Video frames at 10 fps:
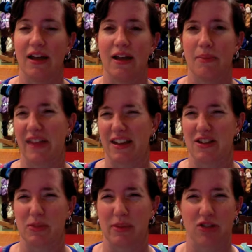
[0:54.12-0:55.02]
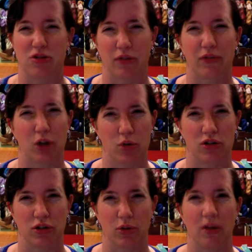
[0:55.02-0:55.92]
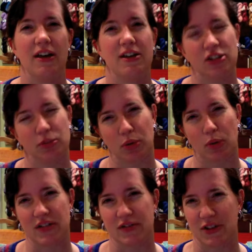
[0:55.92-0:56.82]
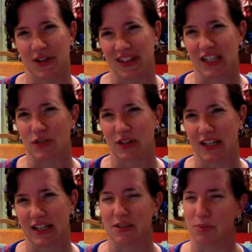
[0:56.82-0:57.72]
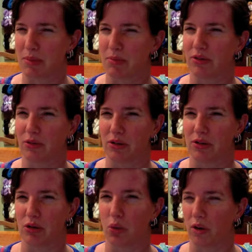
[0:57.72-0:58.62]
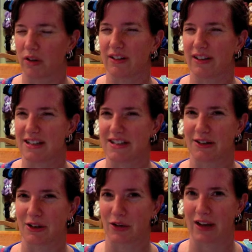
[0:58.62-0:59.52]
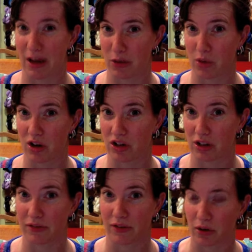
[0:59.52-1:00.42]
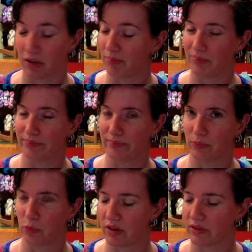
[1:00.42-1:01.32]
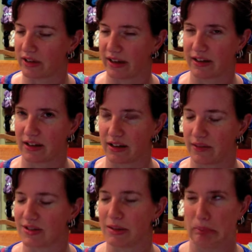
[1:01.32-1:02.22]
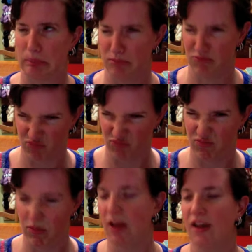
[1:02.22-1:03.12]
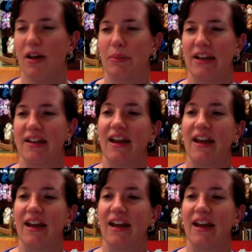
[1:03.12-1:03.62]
but that used to be our sort of go-to superwash for doing things for kids and people who you knew weren't necessarily going to hand wash all of their wonderful hand-knit gifts. But